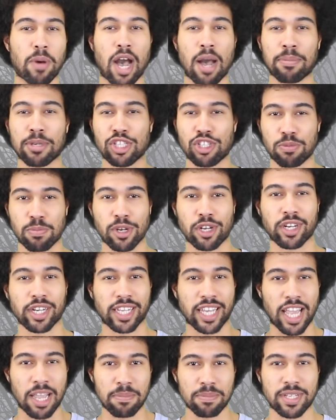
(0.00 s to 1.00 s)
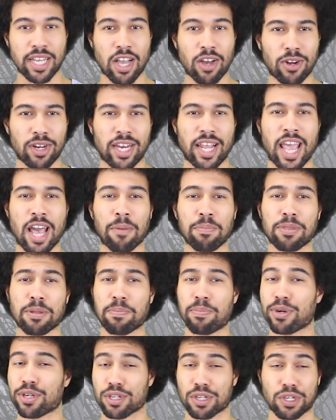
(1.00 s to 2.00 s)
Bobby Shmurda came down and helped
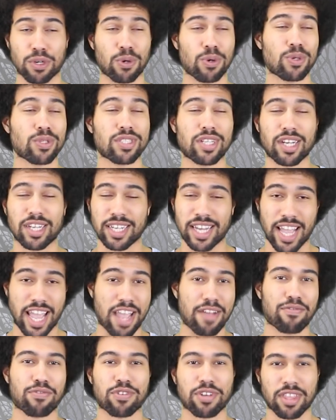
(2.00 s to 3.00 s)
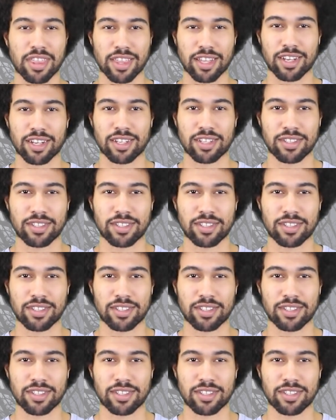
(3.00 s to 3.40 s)
them put gold on everything.